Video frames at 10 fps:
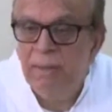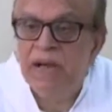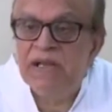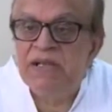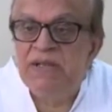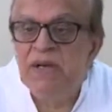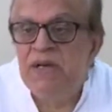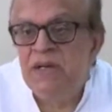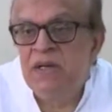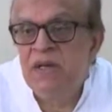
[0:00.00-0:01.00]
but a
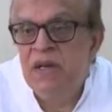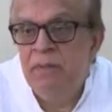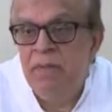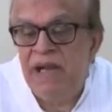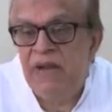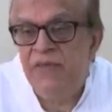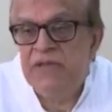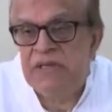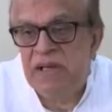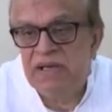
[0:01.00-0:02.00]
certain
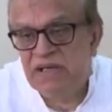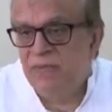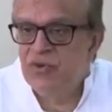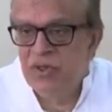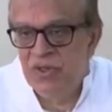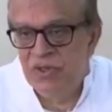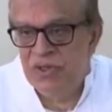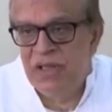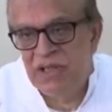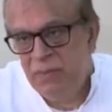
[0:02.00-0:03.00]
metaphysical
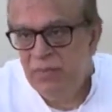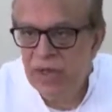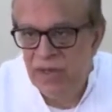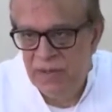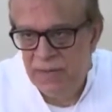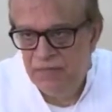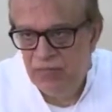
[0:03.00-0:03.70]
assumptions that they bring,